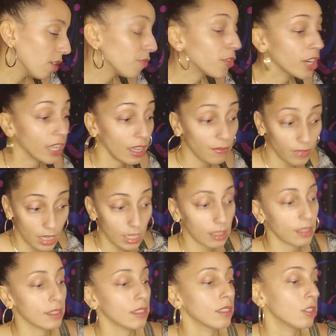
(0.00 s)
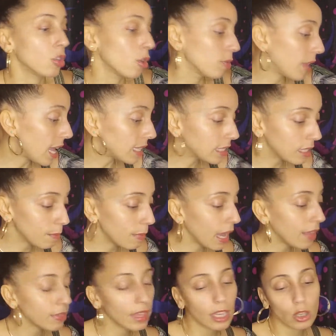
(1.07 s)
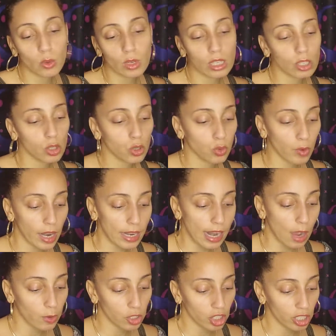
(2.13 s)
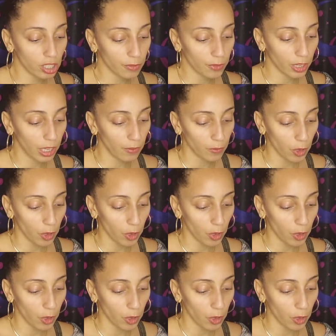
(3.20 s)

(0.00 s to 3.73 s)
Forgiveness. So that's the main thing you need to do right now is just to forgive